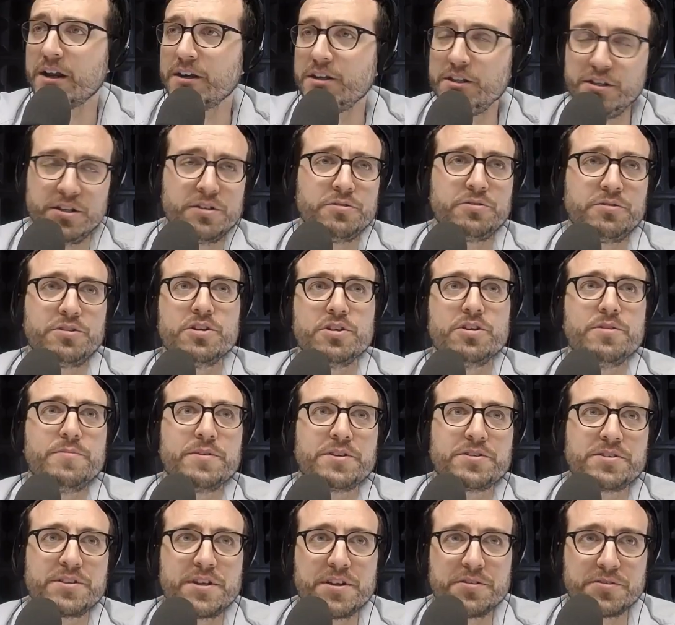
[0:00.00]
YouTube,
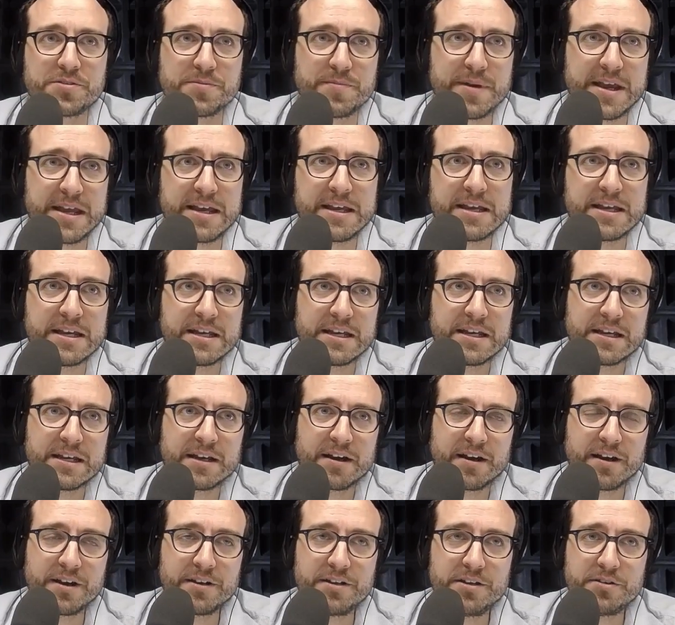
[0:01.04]
excuse me.
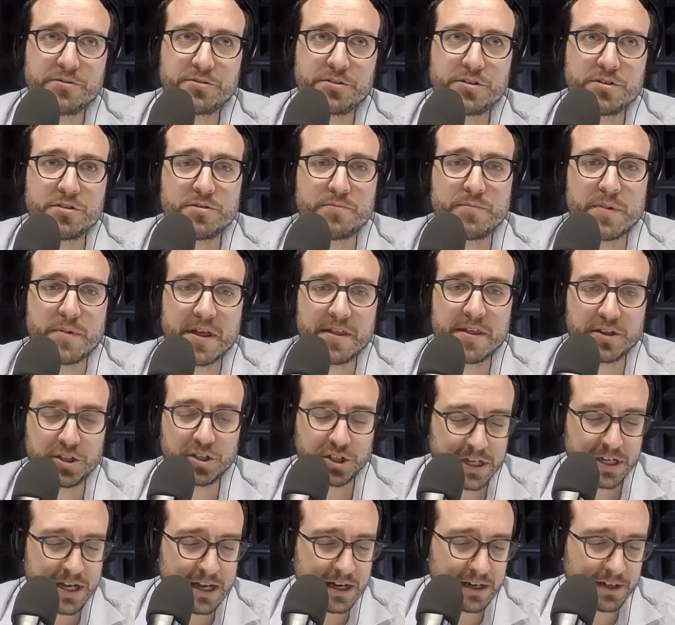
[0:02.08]
On YouTube, the
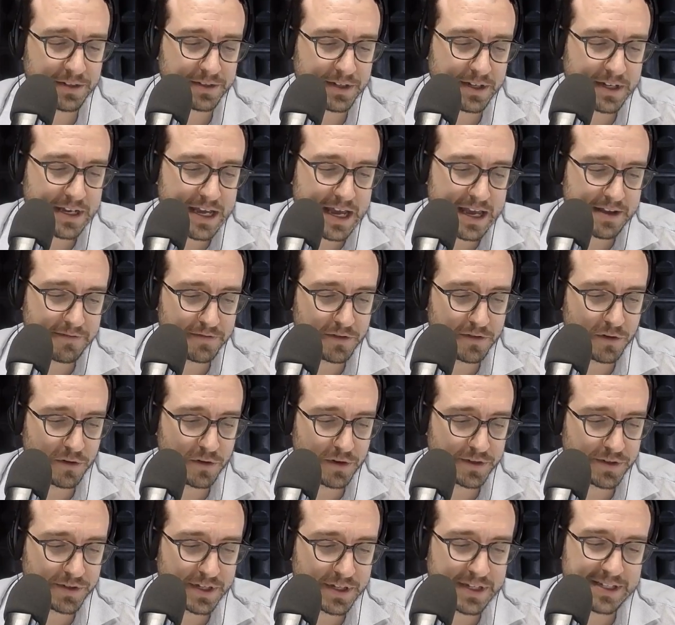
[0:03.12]
channel today, of
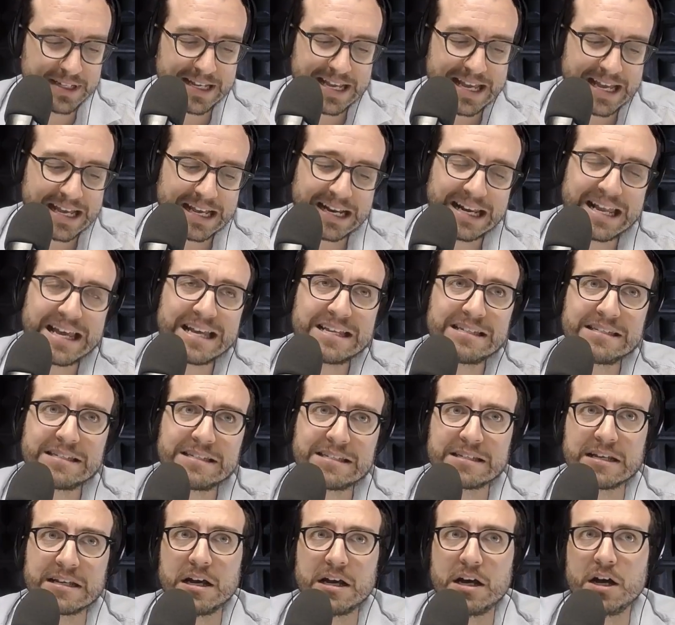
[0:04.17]
course, is
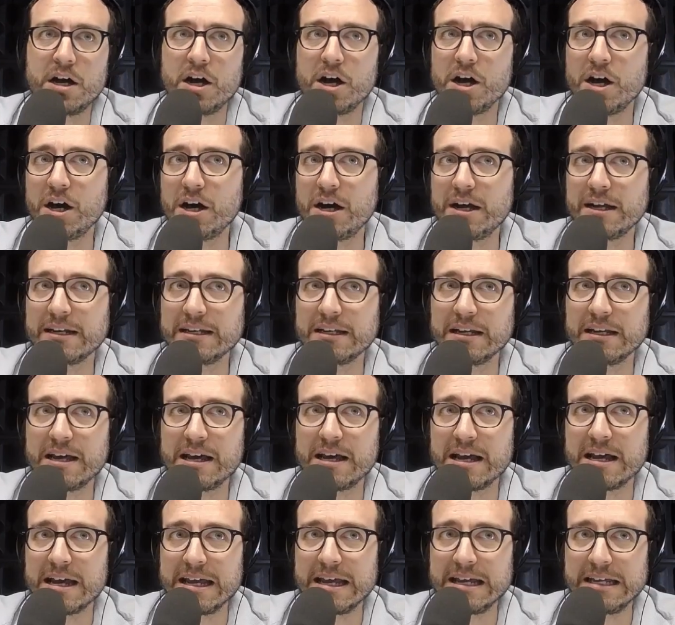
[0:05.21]
Inglés
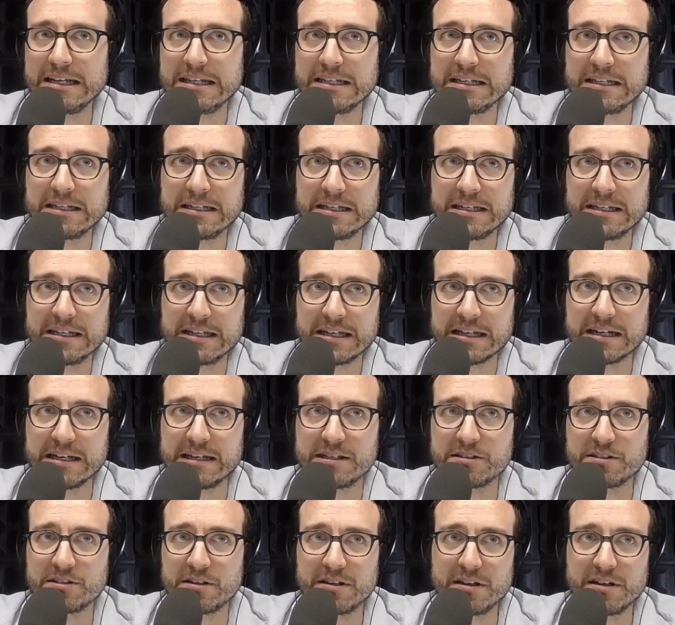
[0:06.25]
Online
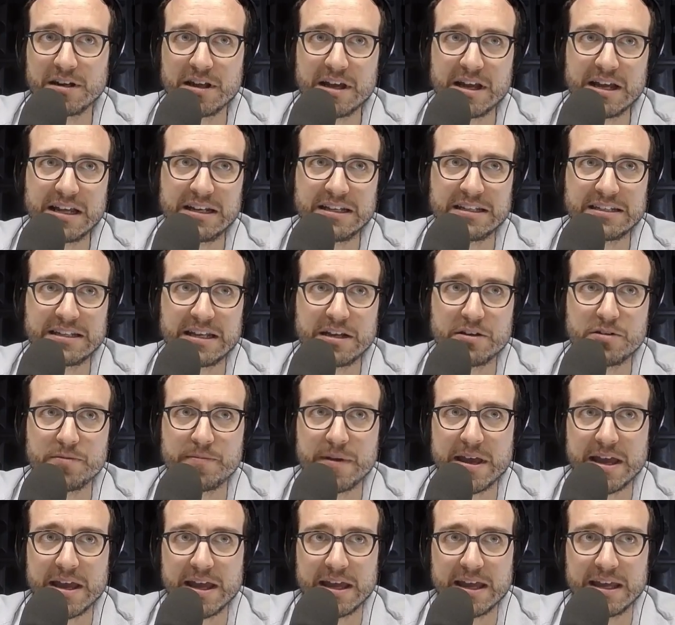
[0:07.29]

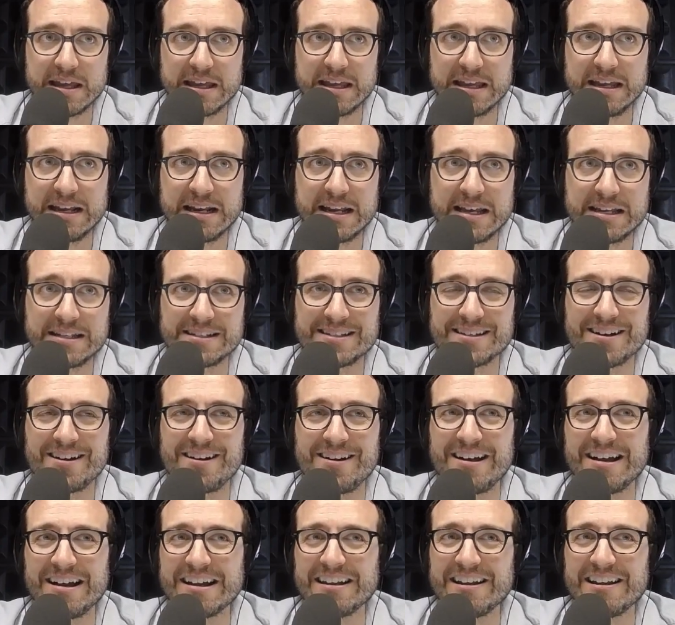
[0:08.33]
TVE, Inglés
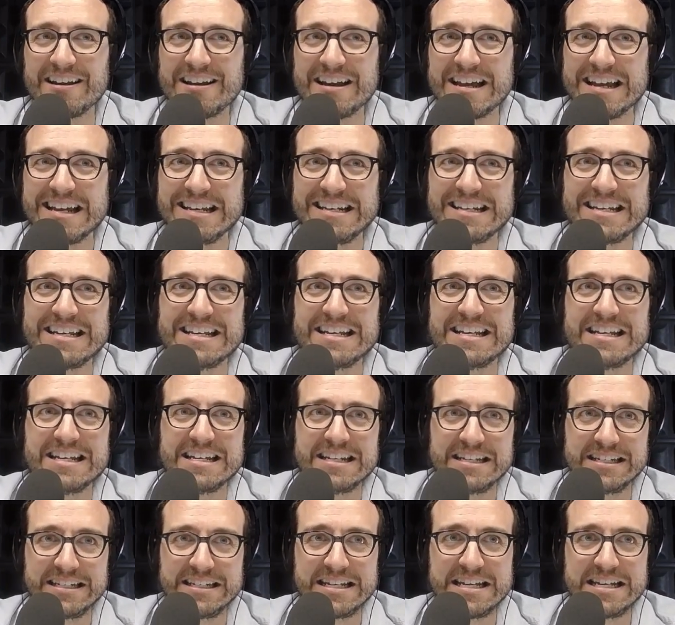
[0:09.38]
Online
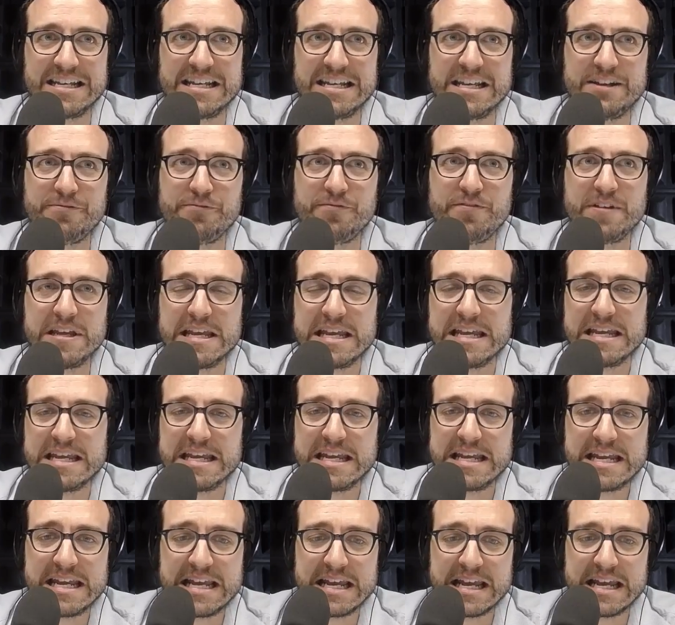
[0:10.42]

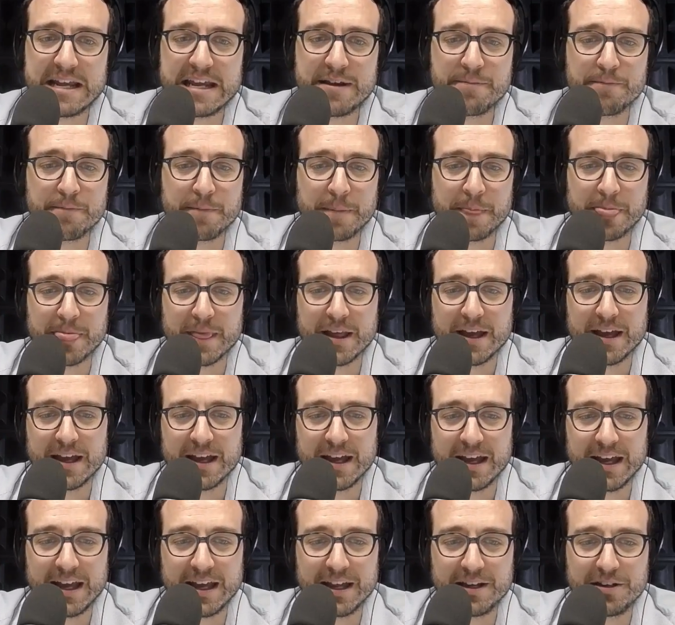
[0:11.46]
TVE,
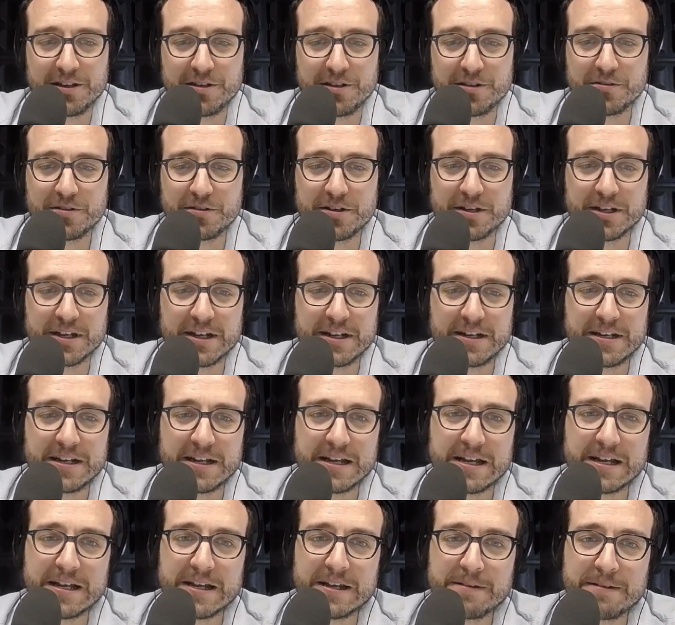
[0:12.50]
and you
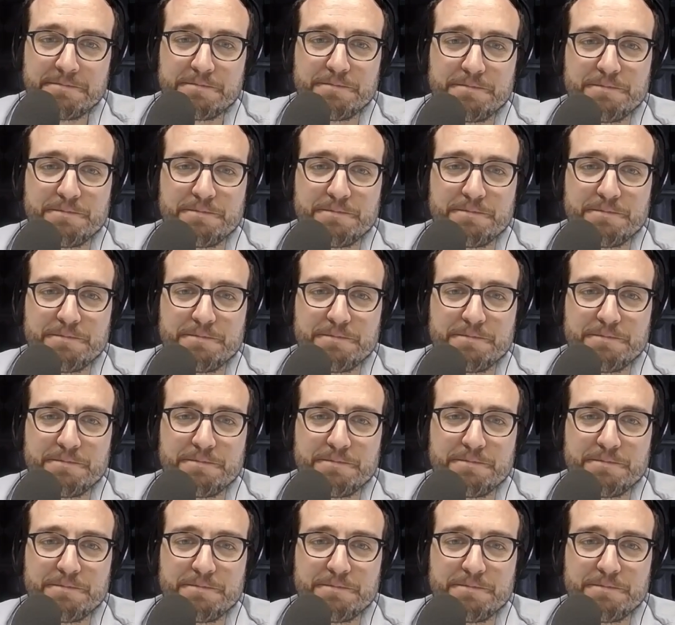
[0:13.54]
can